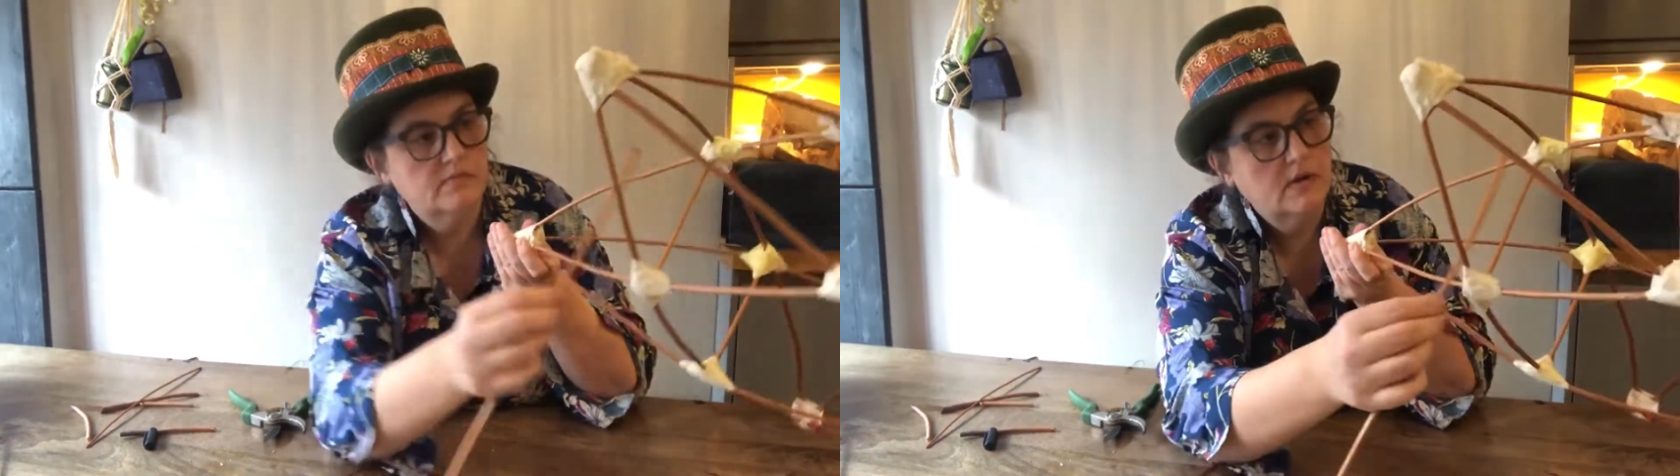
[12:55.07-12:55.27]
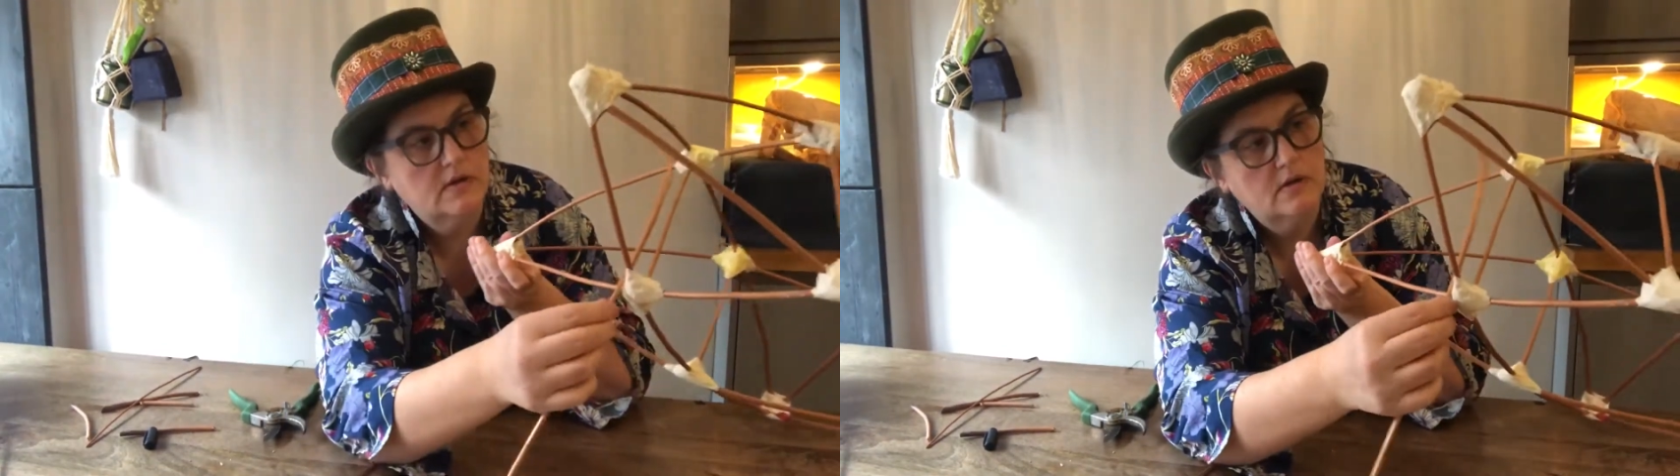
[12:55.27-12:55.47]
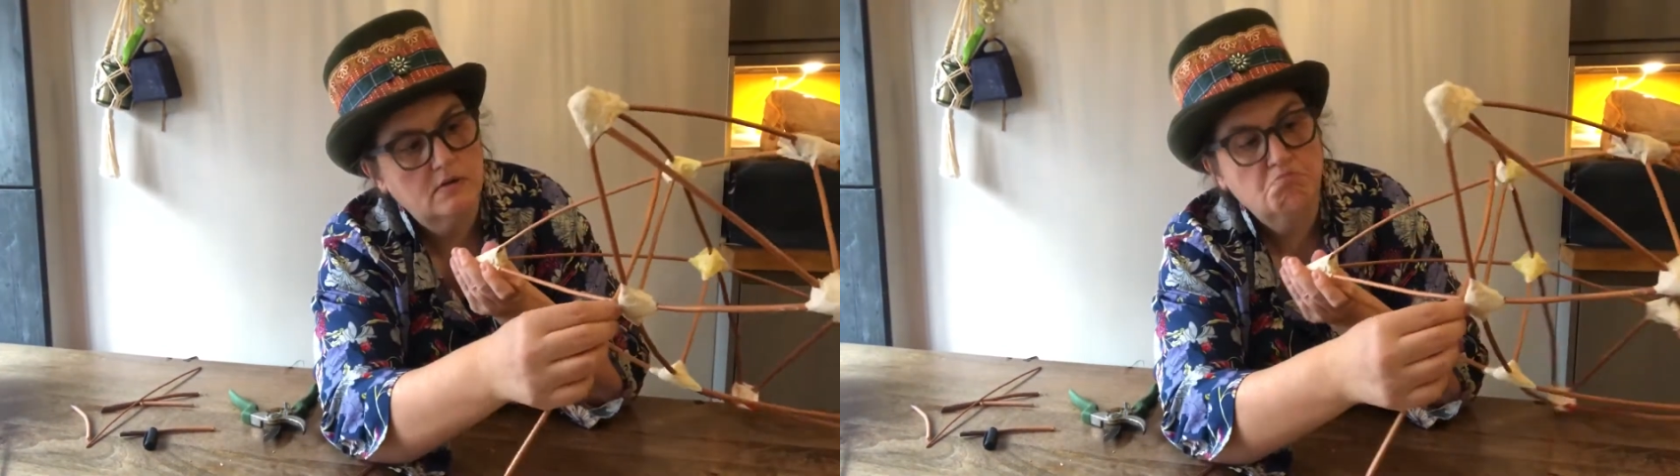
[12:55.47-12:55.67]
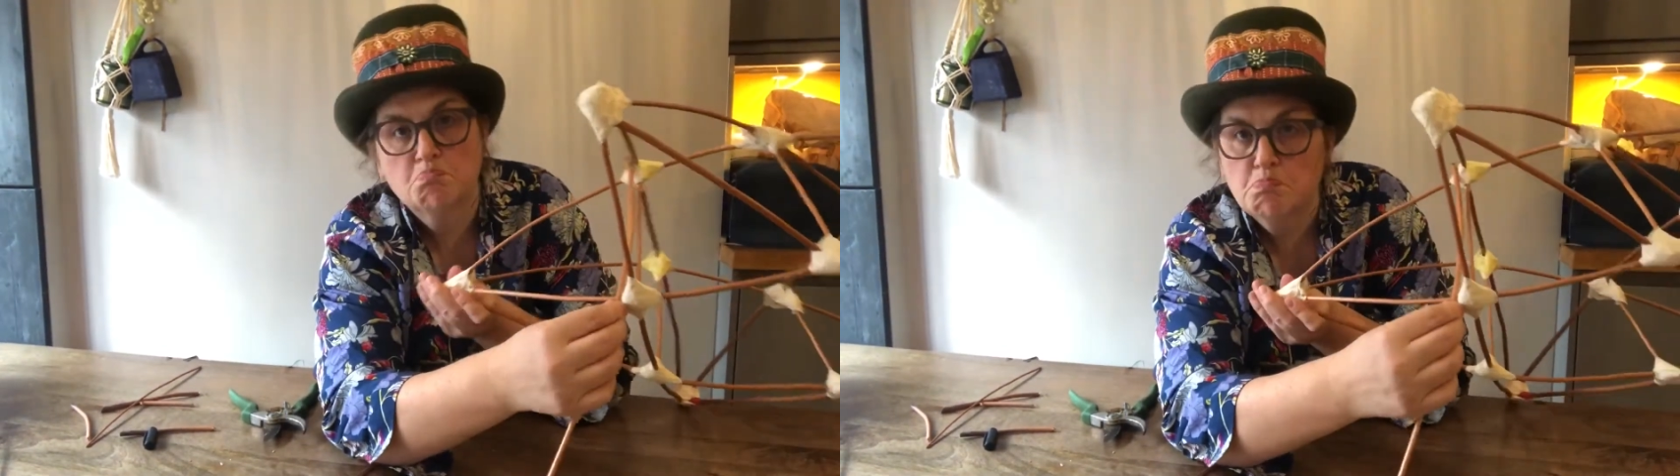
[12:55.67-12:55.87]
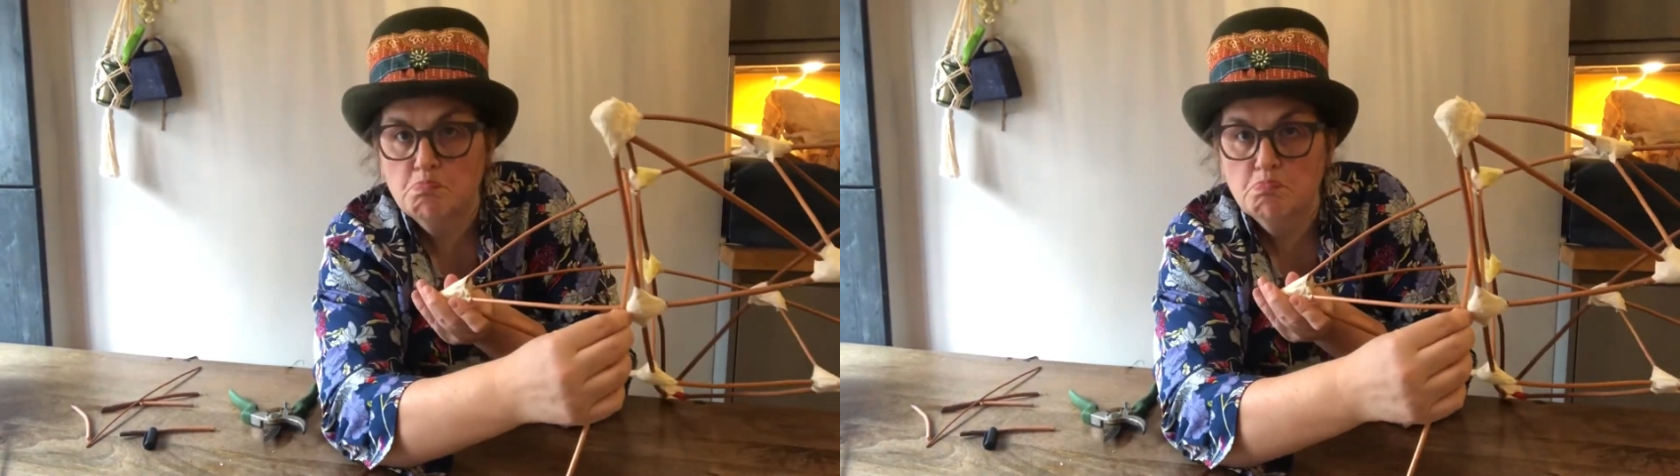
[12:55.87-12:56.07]
have here, you
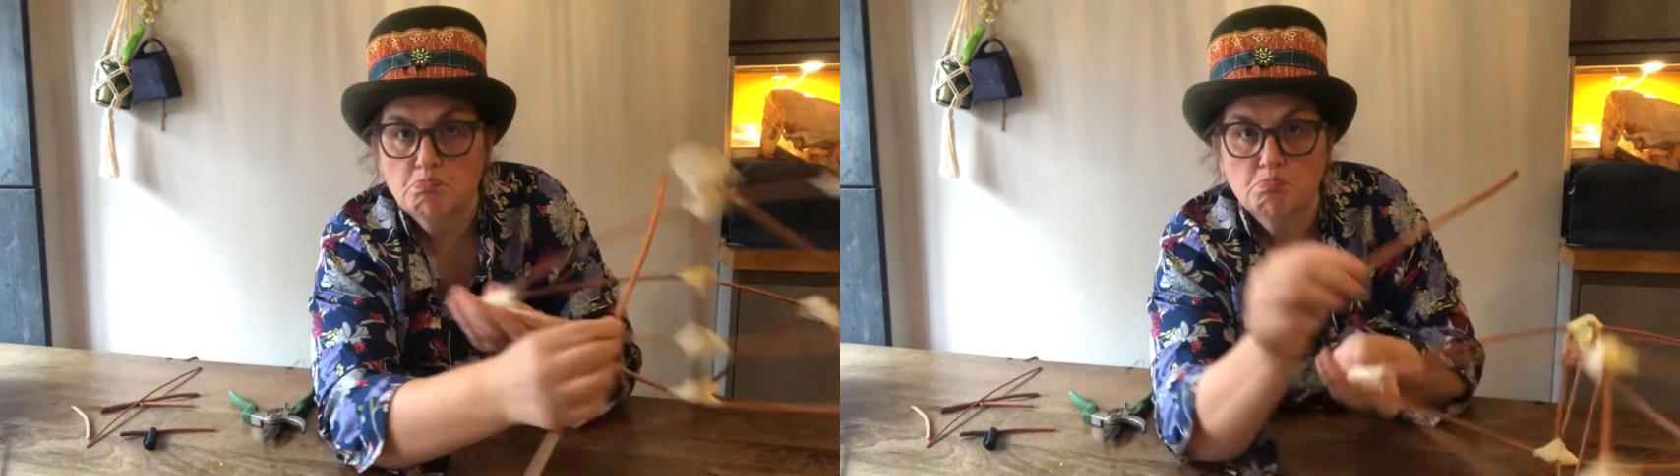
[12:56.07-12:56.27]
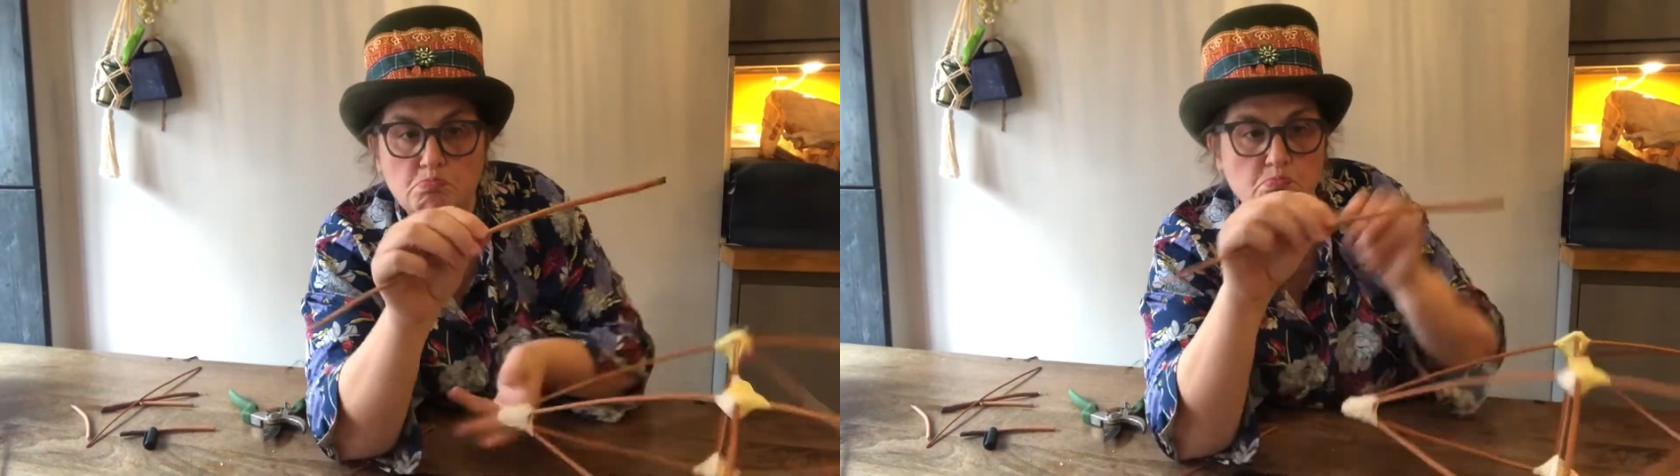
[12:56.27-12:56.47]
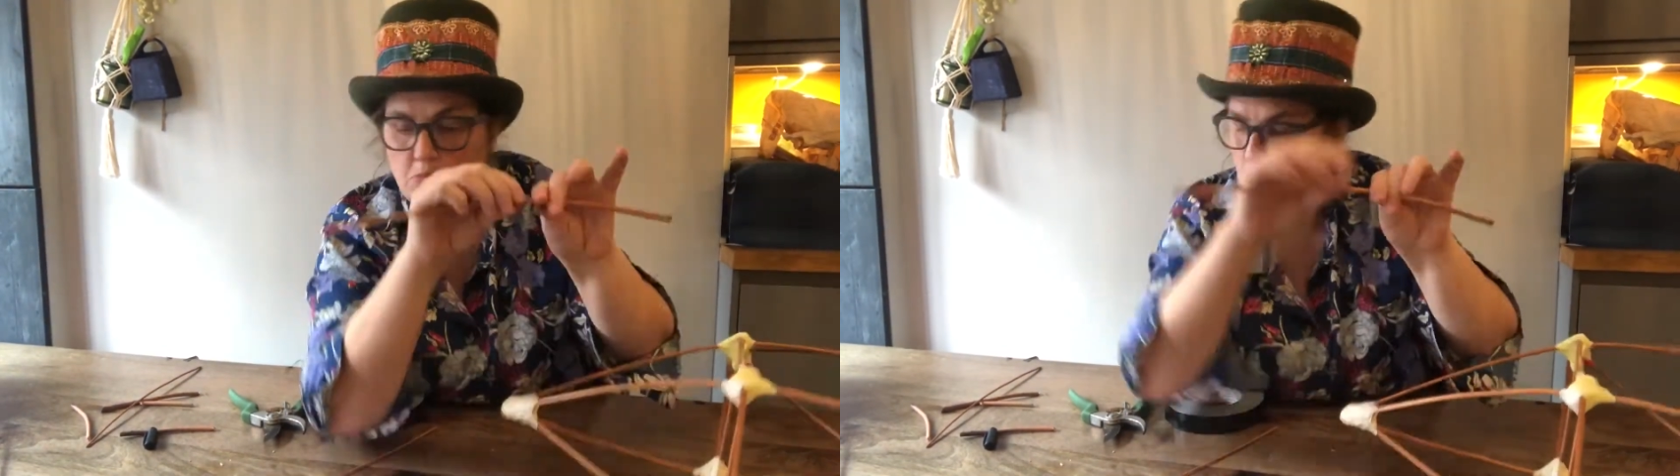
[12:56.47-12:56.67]
need to cut your own